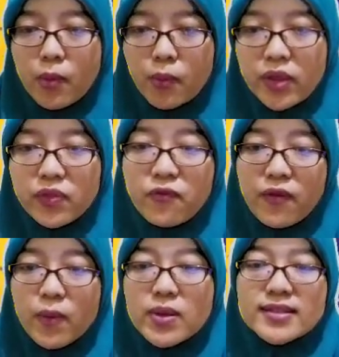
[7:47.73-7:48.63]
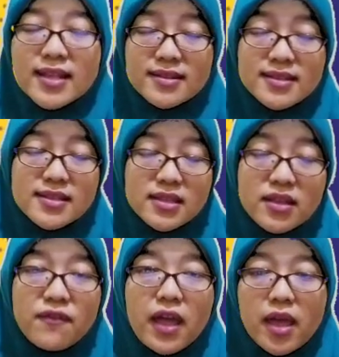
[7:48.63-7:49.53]
with very
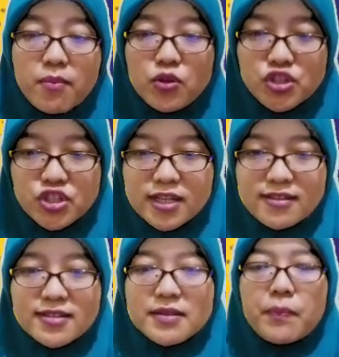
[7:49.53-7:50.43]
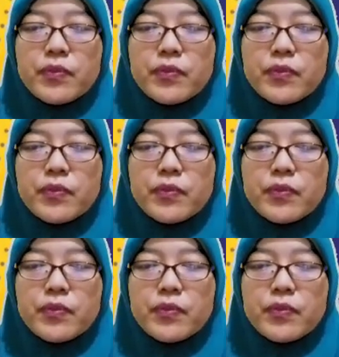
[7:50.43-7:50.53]
sensitive emotions.